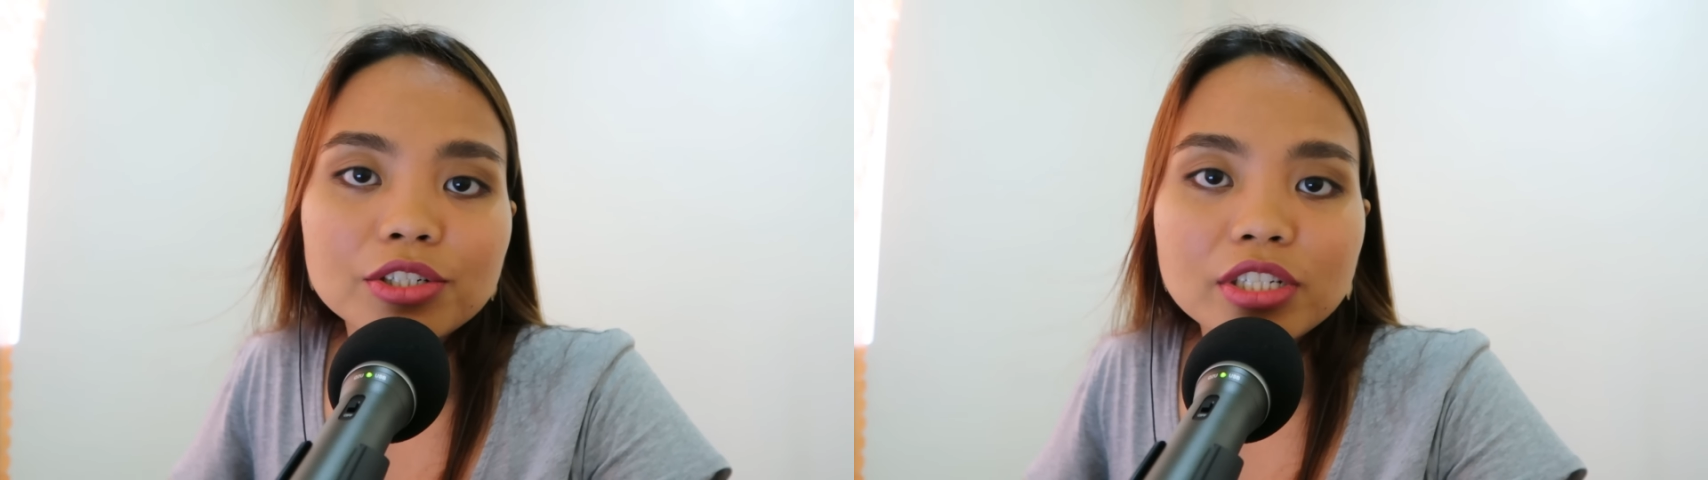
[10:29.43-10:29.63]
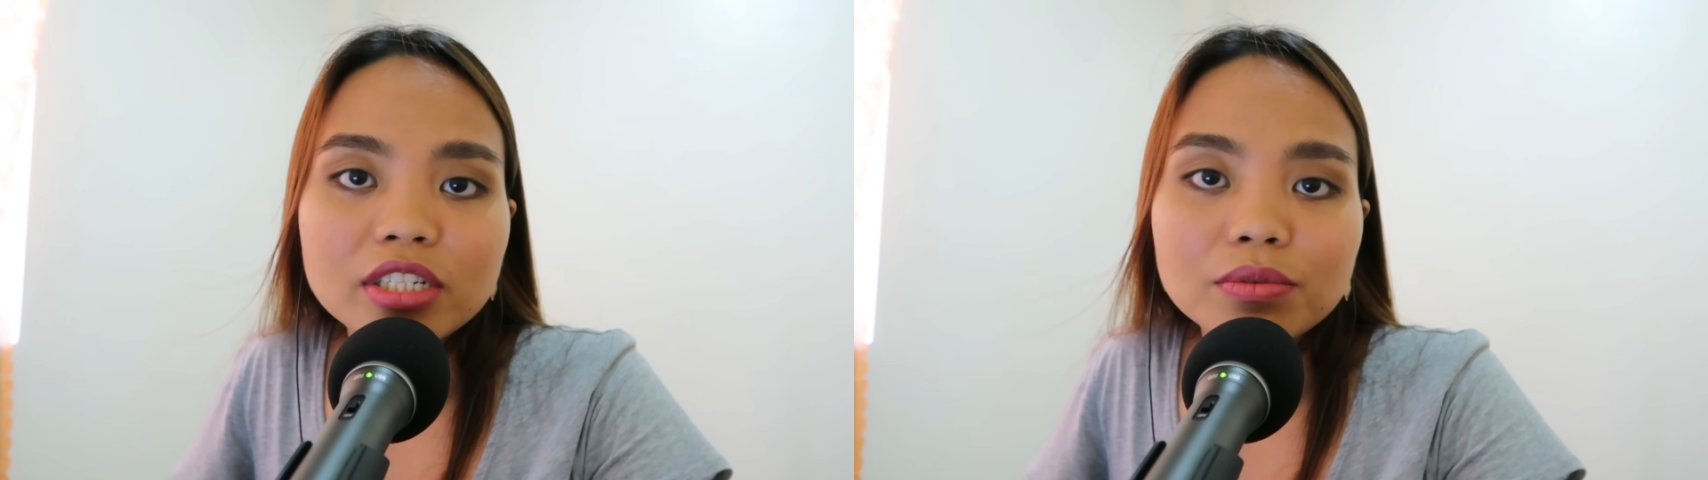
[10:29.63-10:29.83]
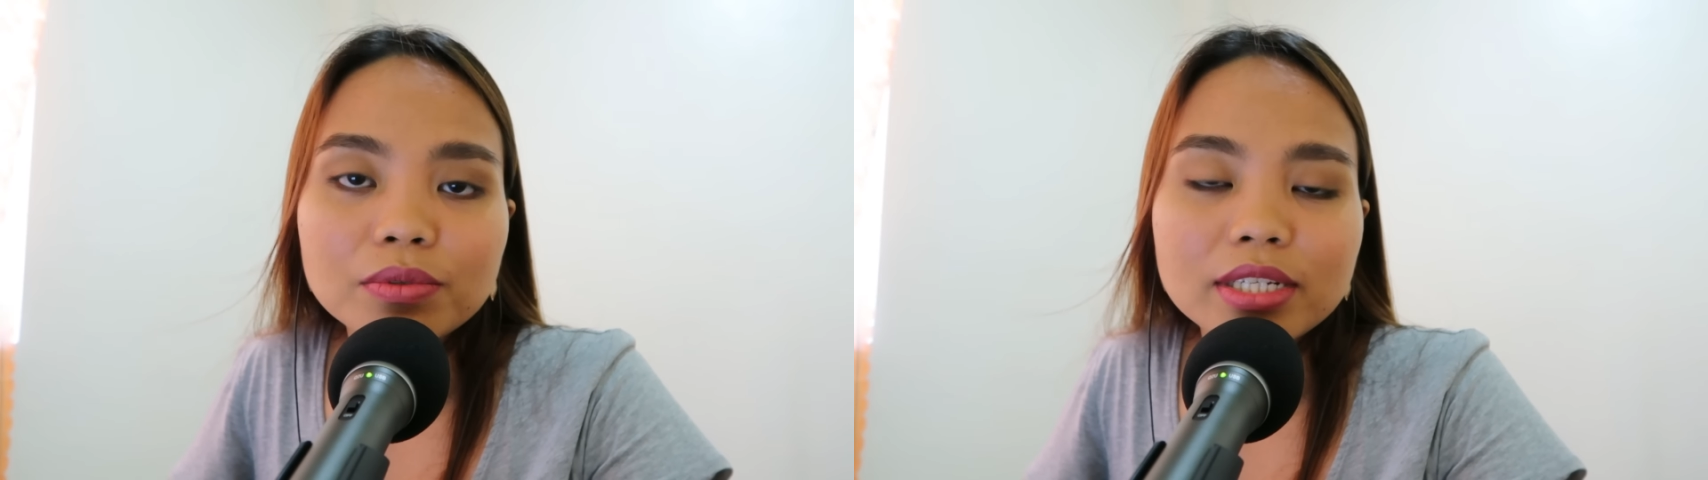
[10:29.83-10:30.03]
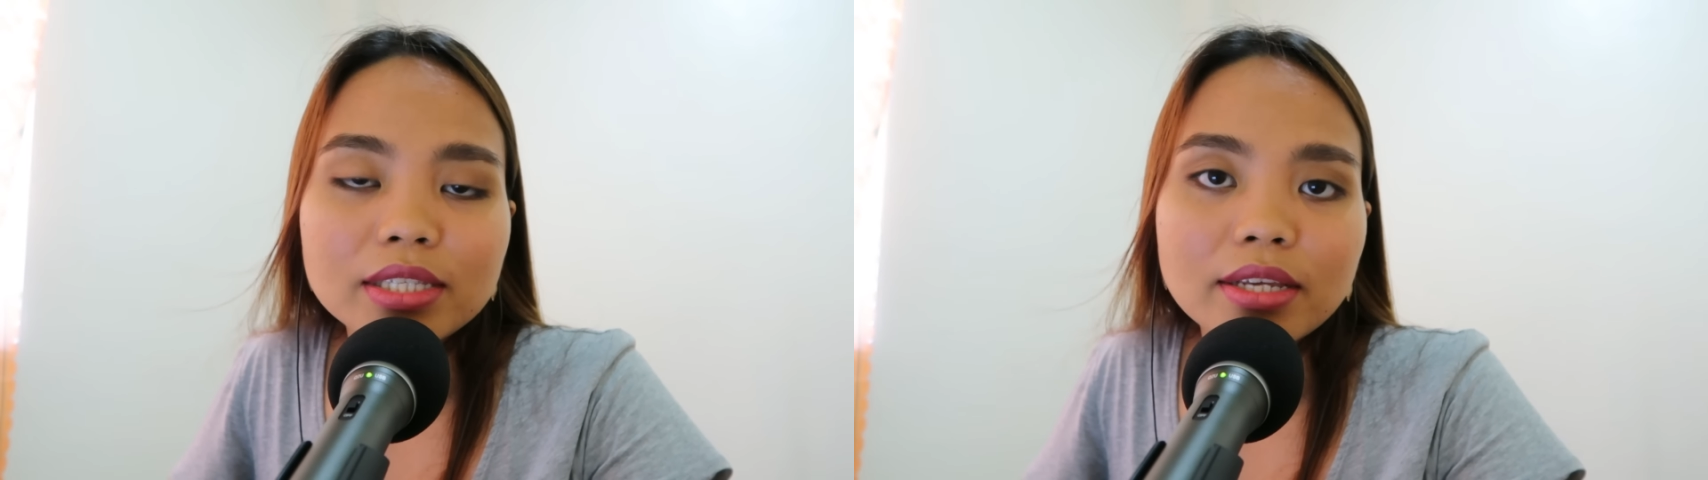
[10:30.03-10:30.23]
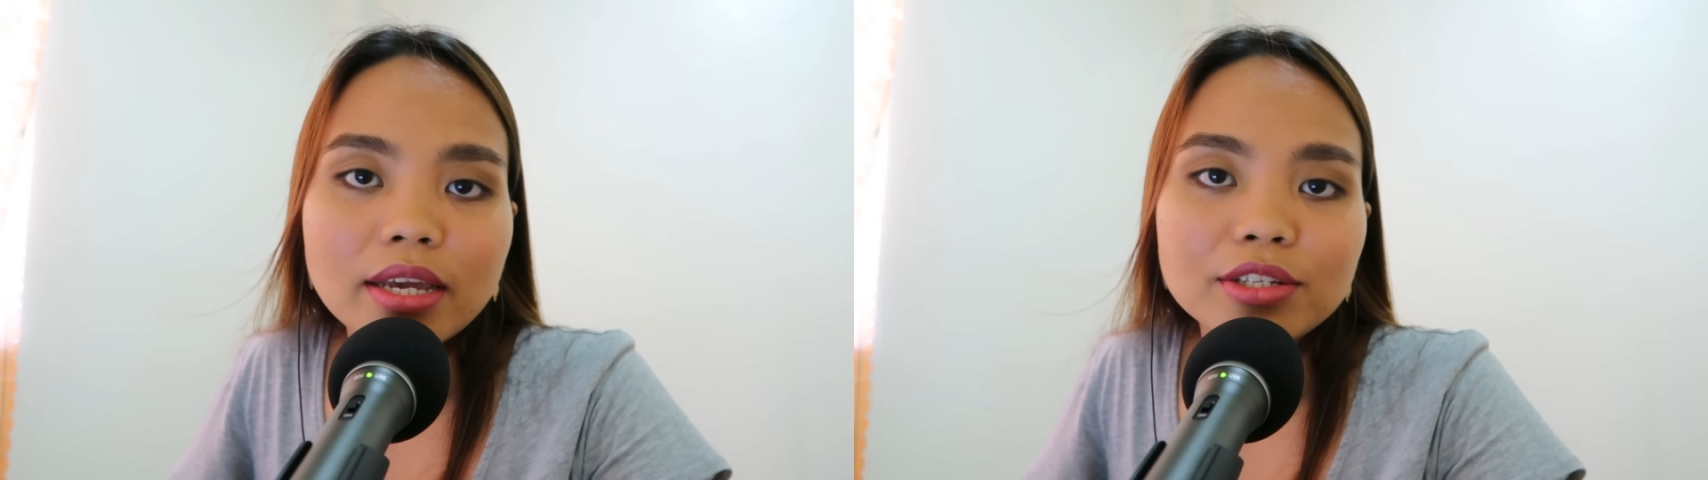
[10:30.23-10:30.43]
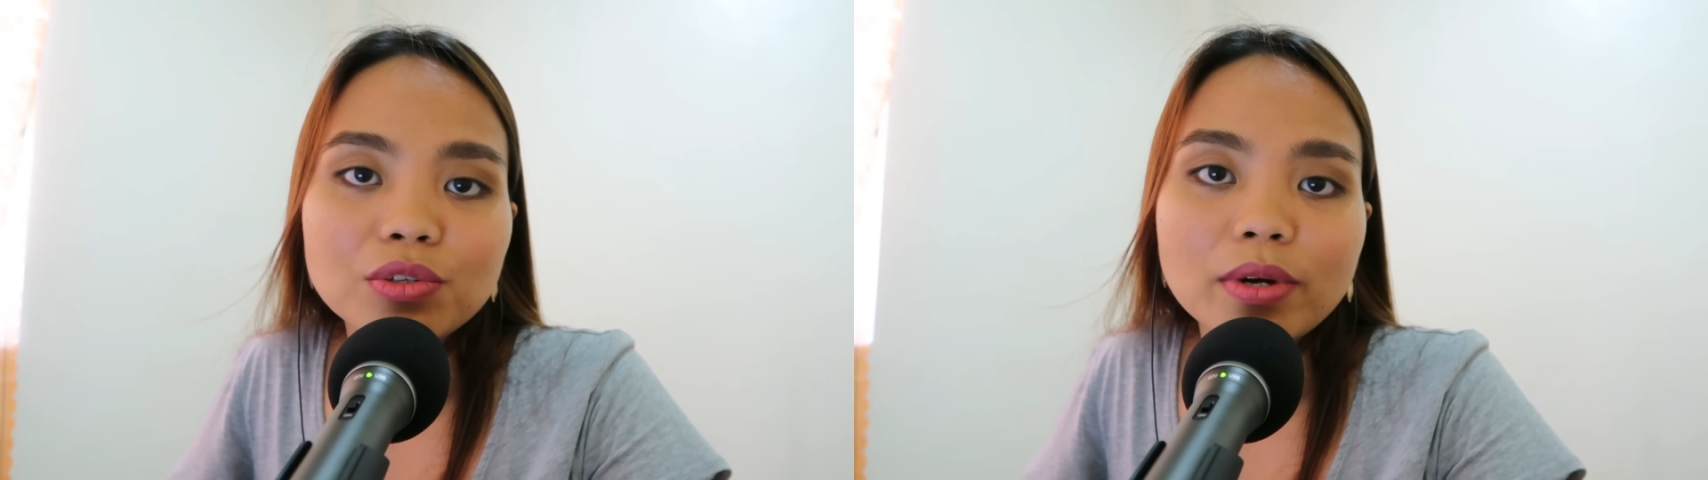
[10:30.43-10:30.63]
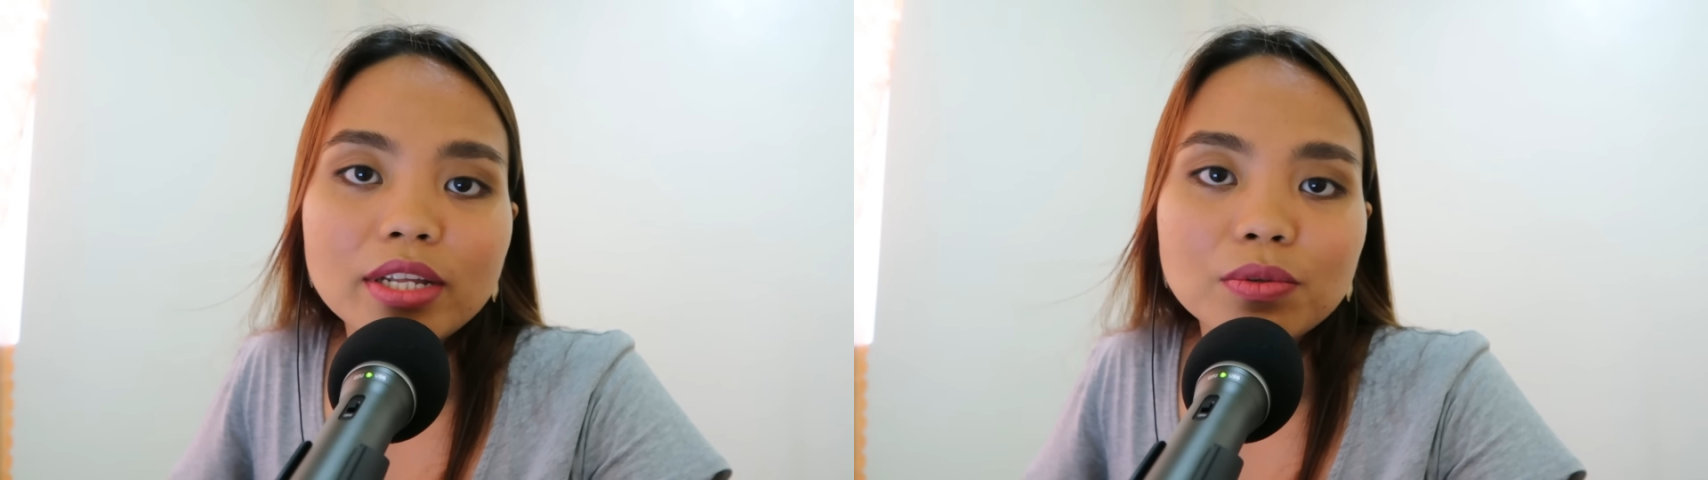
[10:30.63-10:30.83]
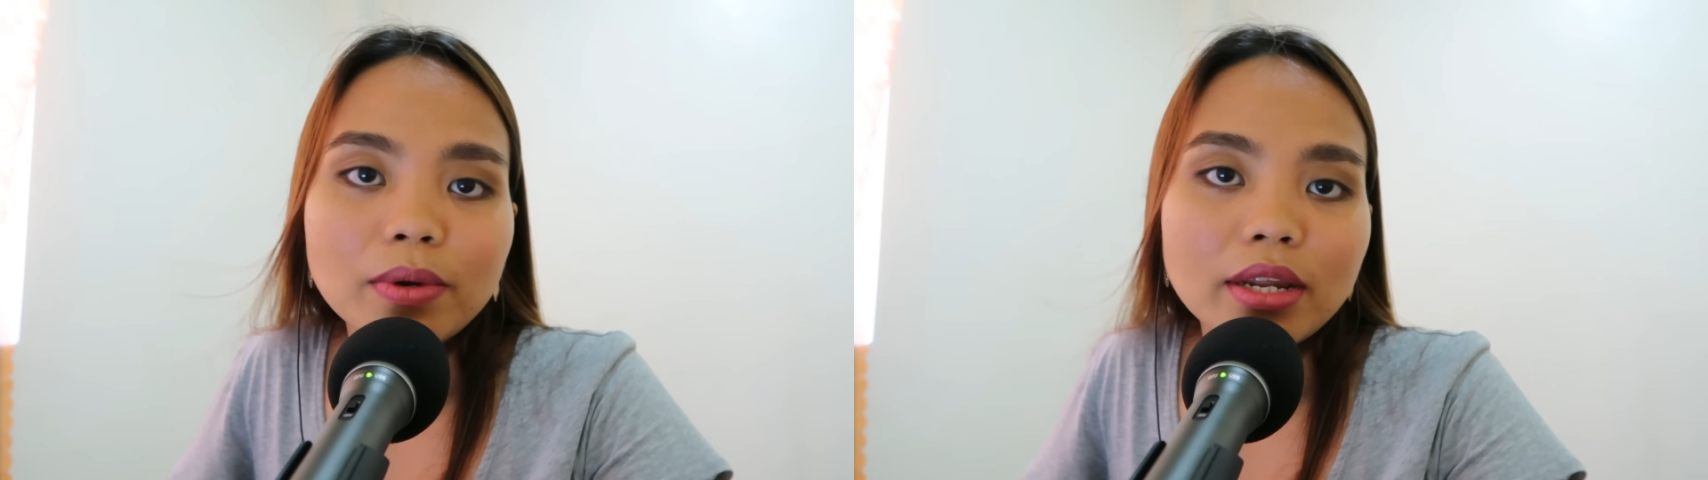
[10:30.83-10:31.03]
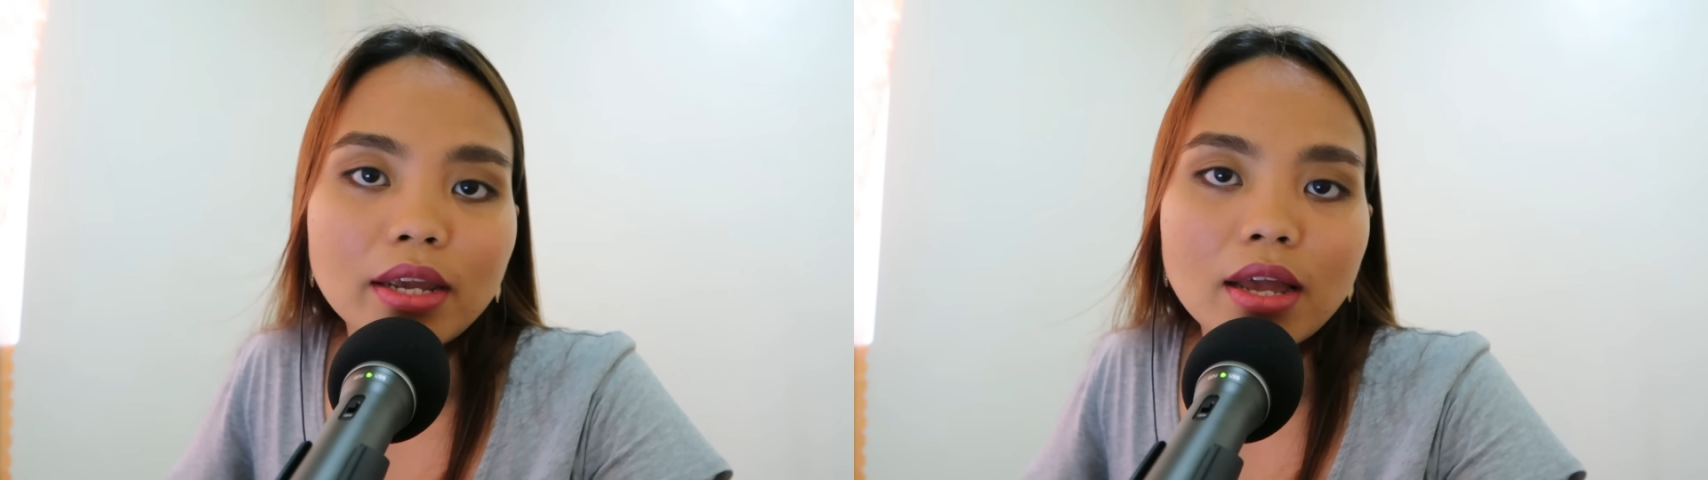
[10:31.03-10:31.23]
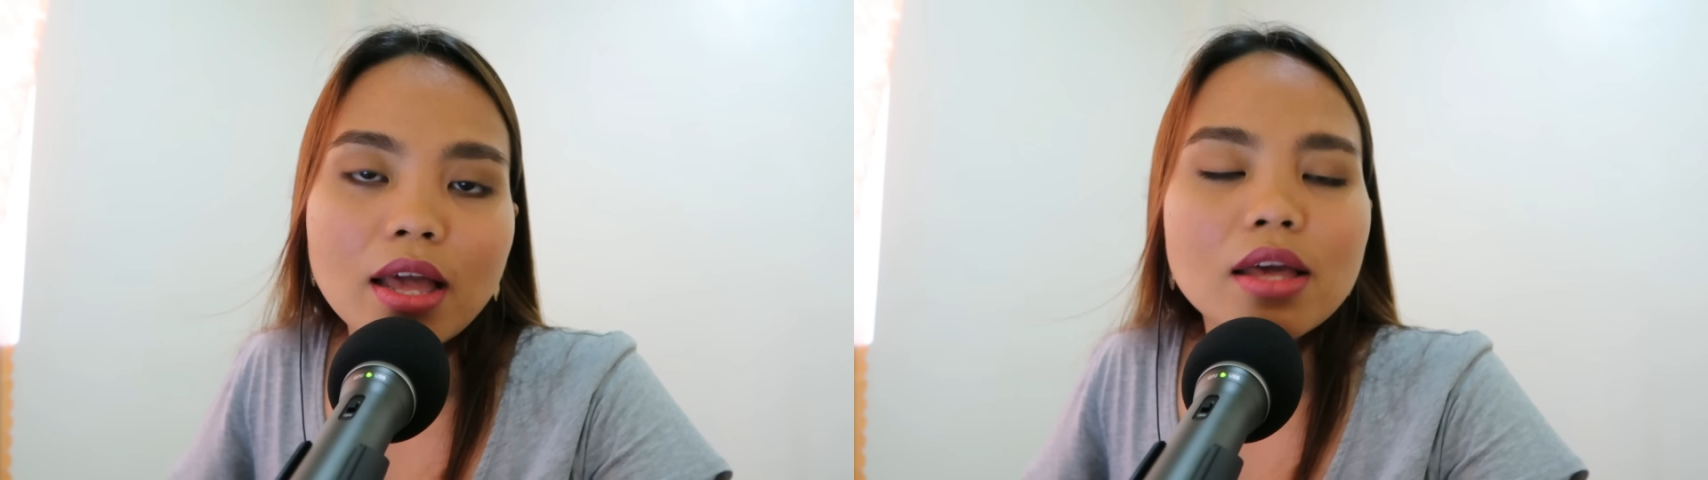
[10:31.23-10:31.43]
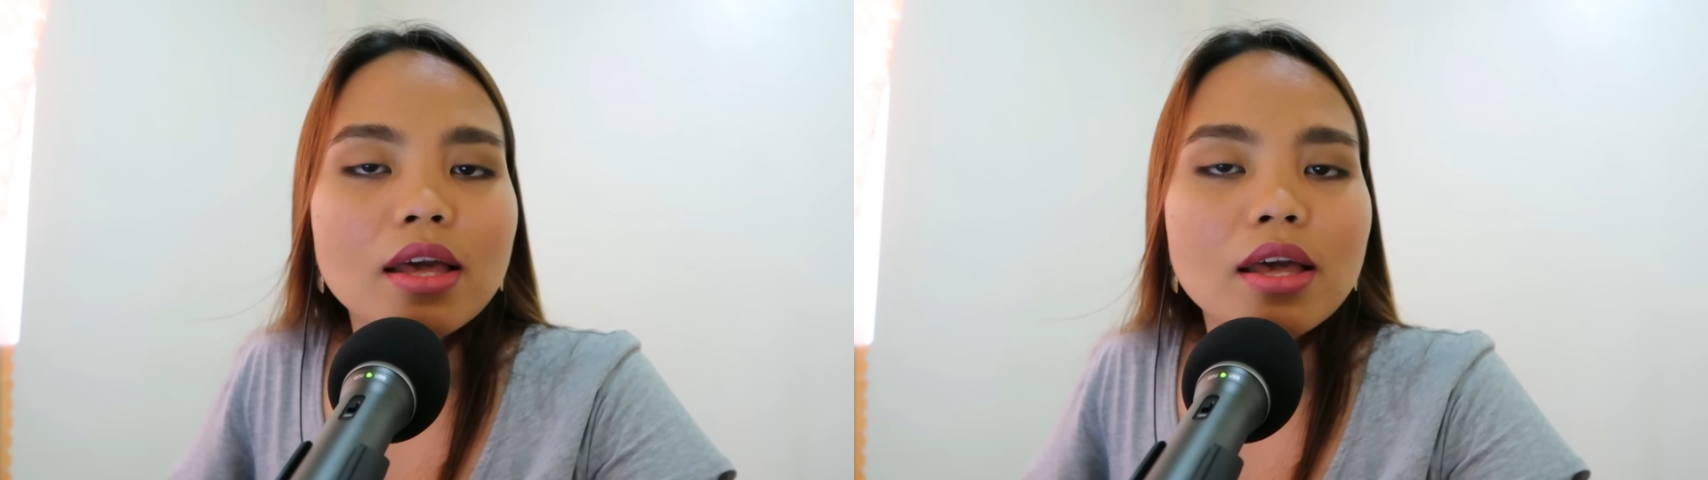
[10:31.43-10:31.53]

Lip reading: she didn't really say 2020.